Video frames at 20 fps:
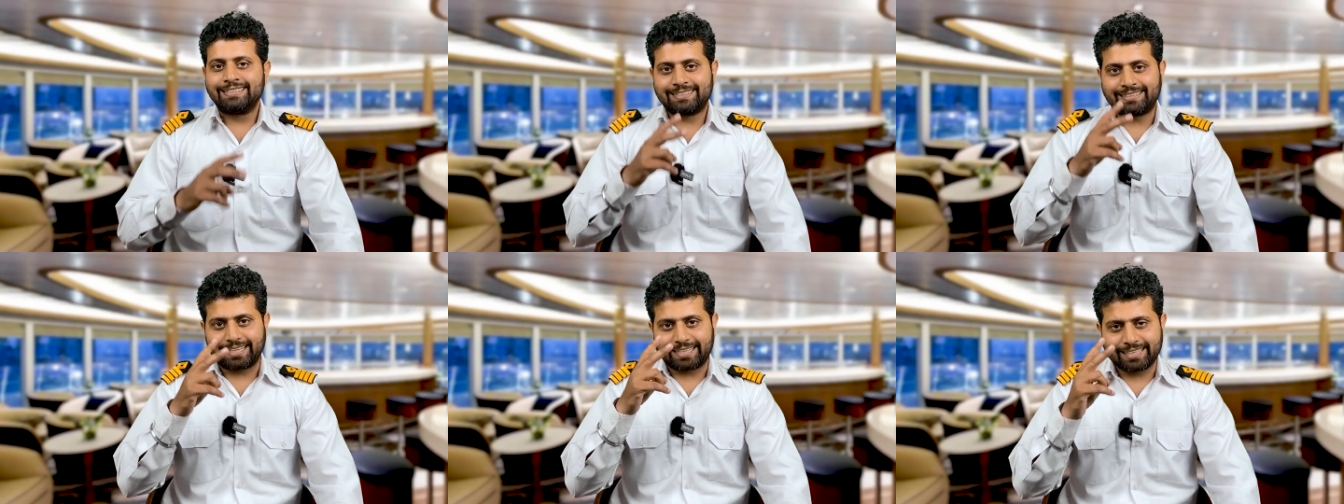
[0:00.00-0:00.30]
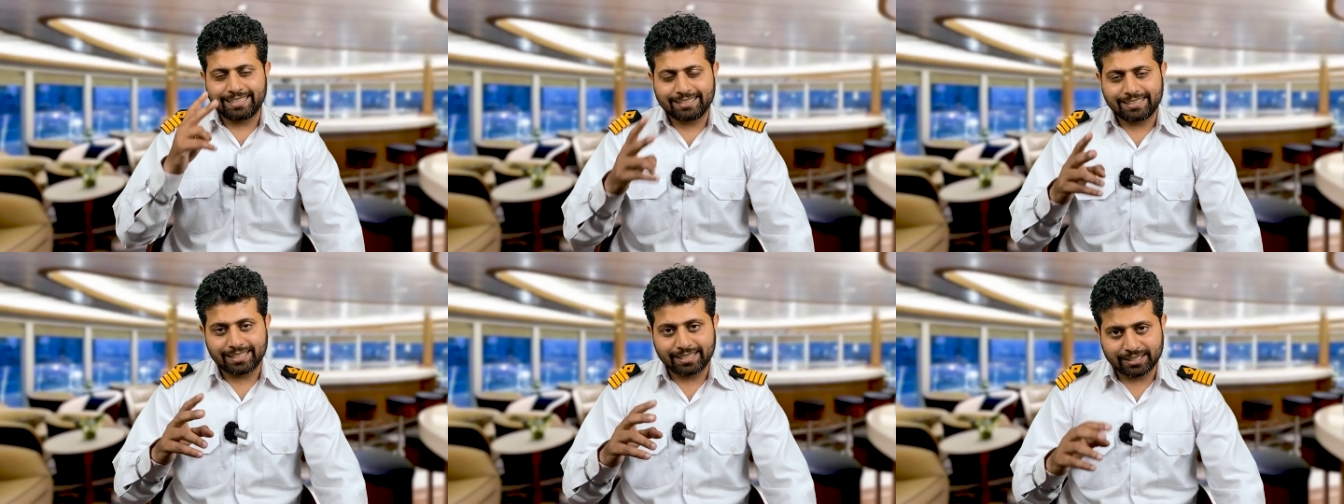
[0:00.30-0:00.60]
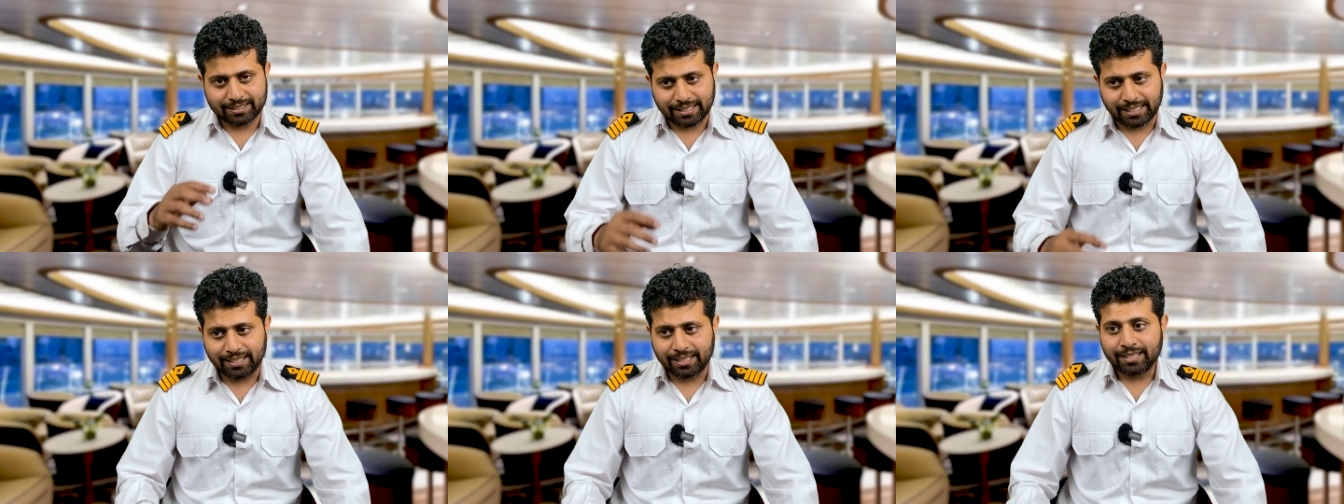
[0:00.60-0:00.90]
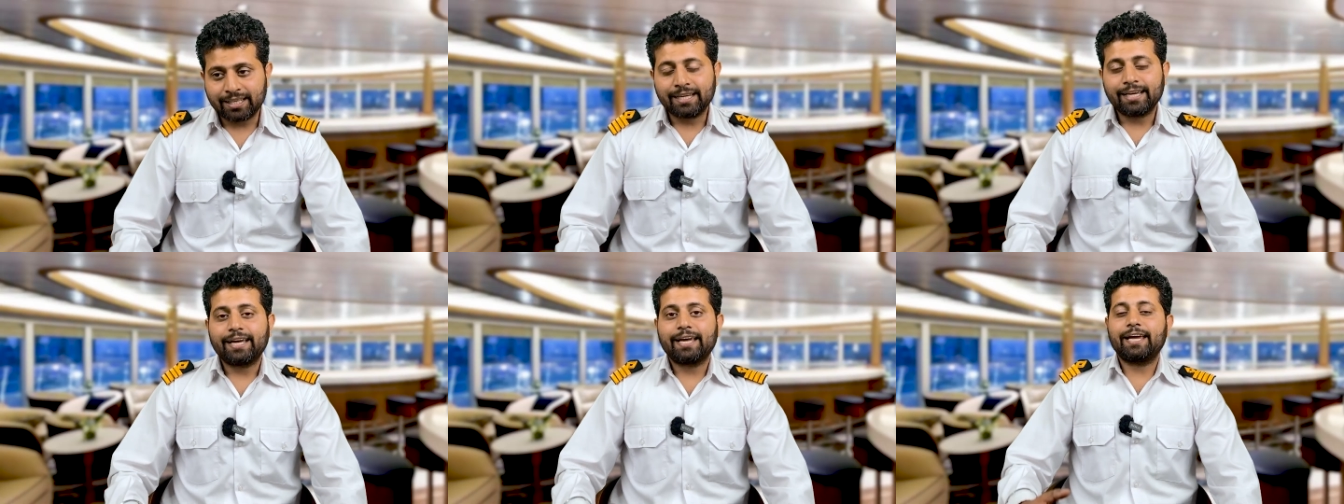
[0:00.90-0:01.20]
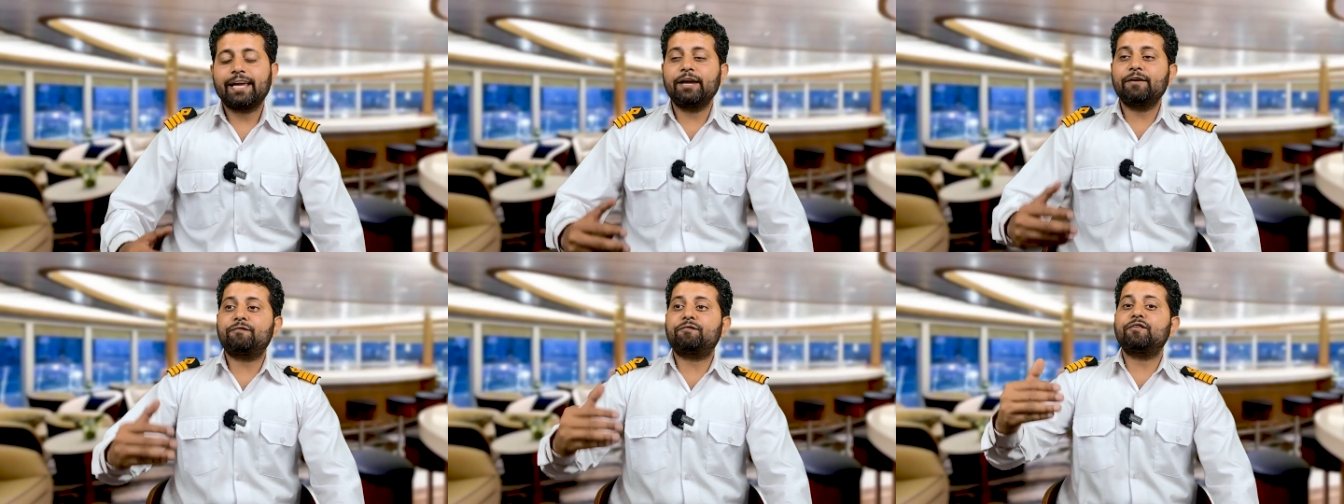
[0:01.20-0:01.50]
Second thing he said,
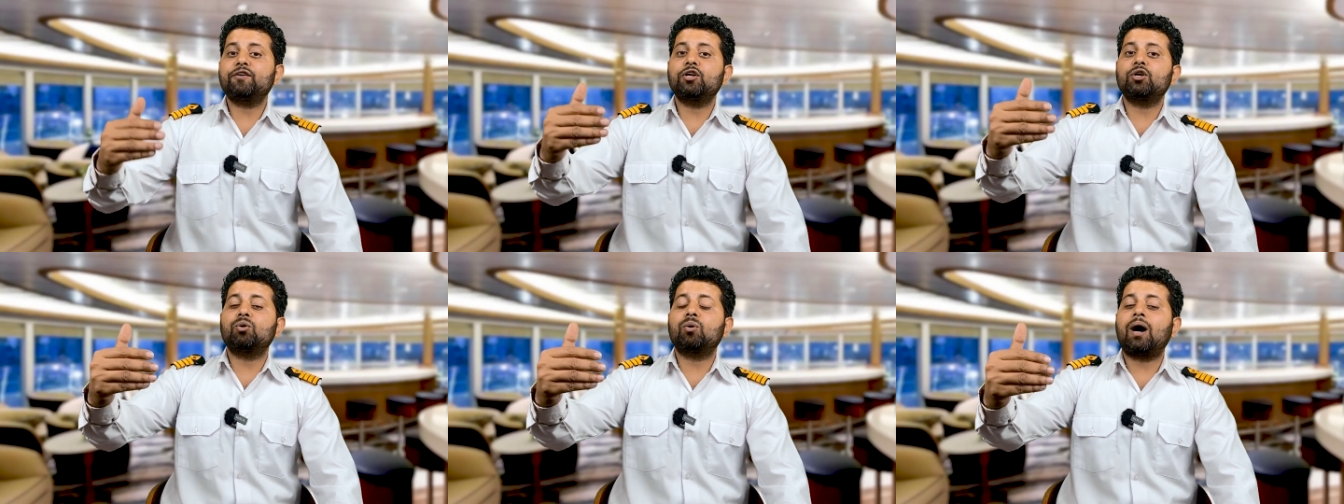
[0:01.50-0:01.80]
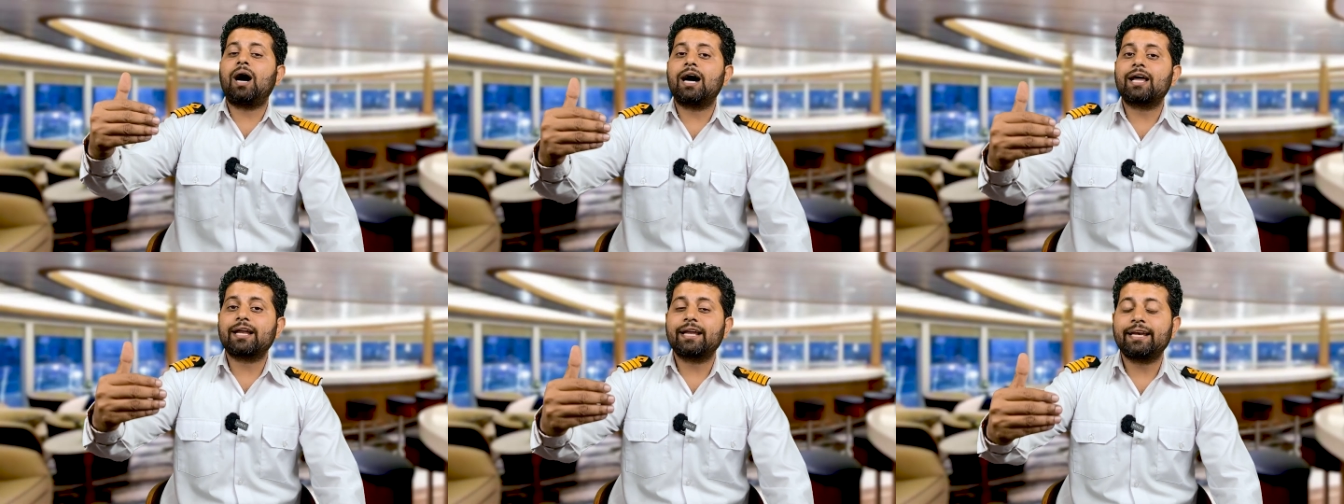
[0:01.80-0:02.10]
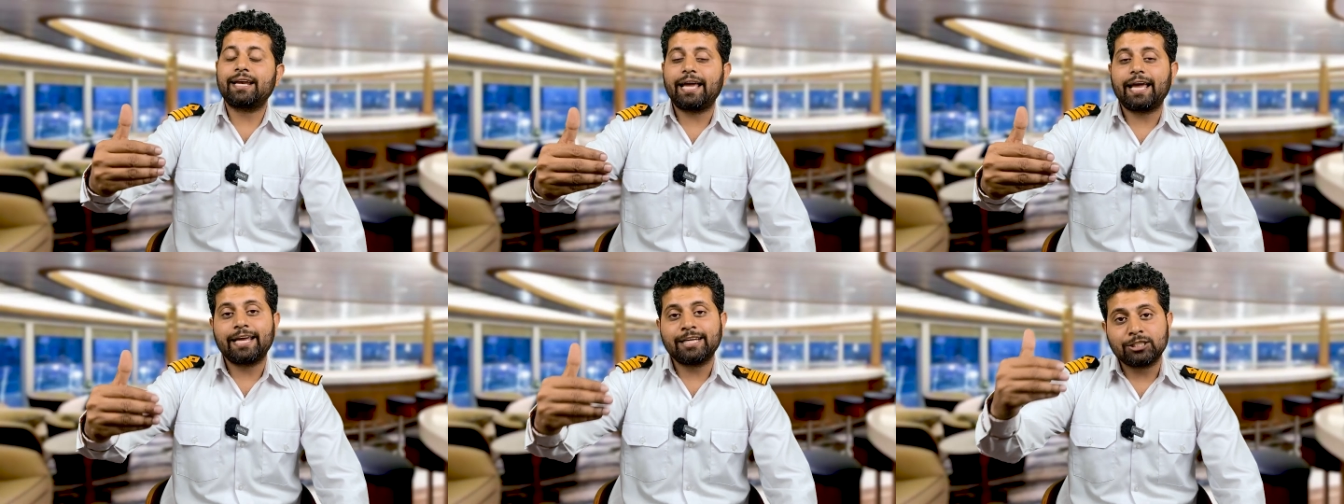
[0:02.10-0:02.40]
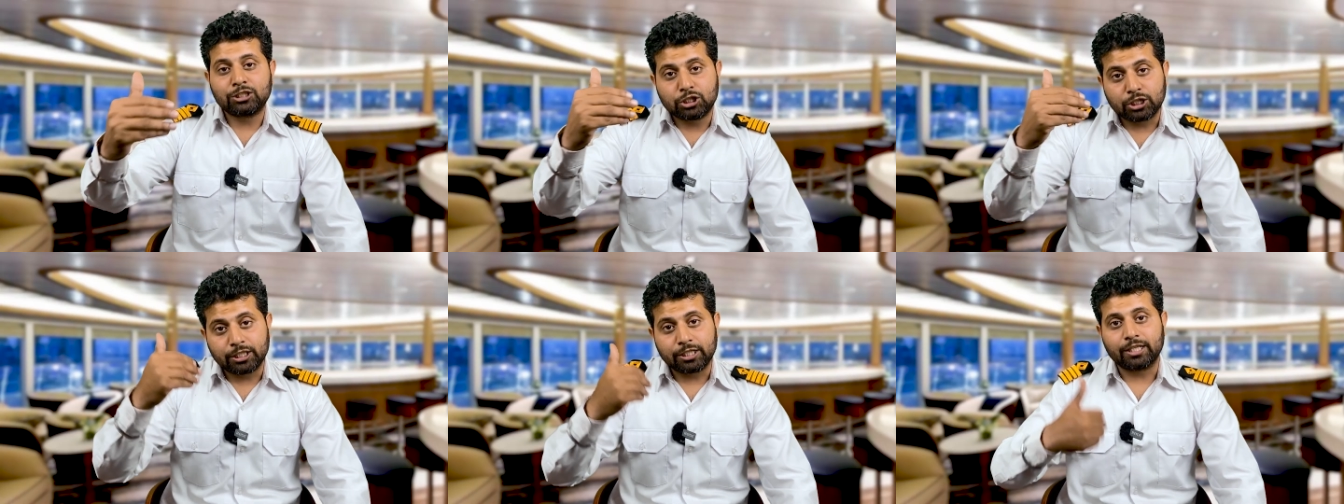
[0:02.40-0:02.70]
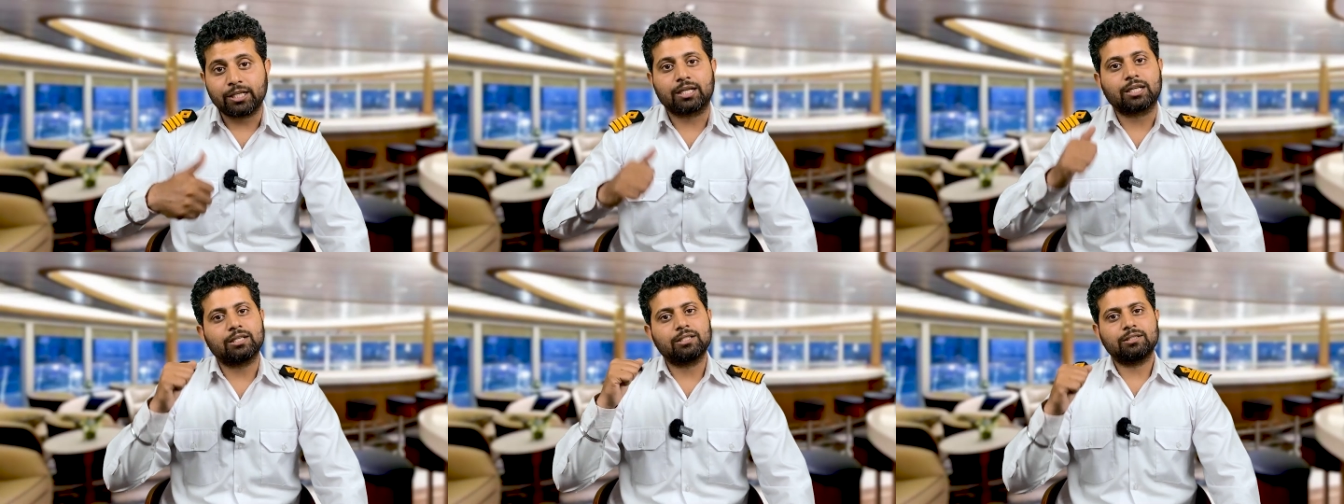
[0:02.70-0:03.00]
if you are an
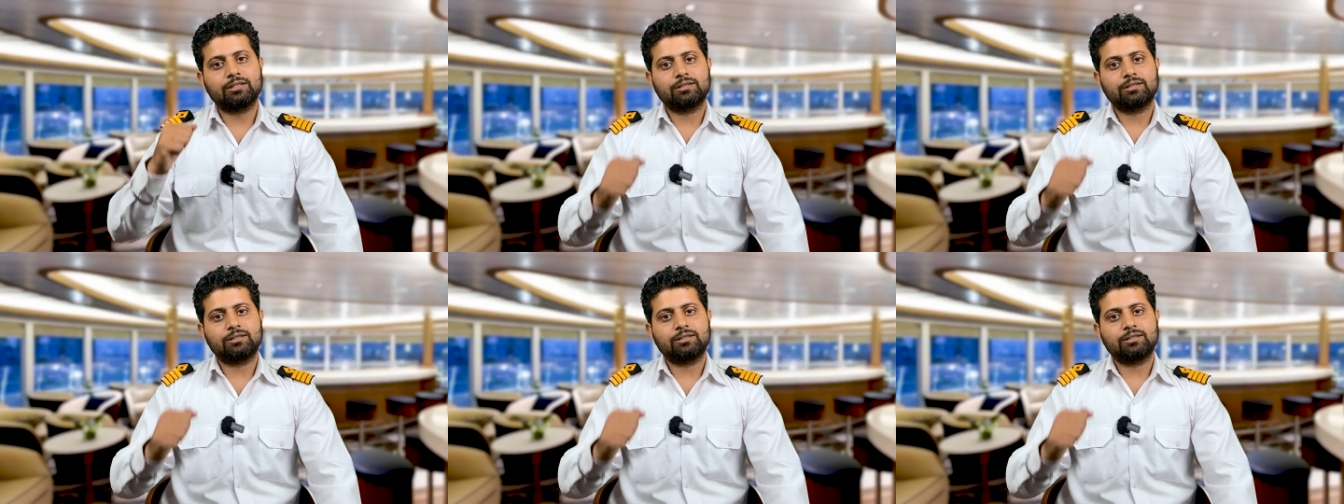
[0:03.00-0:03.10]
engineer,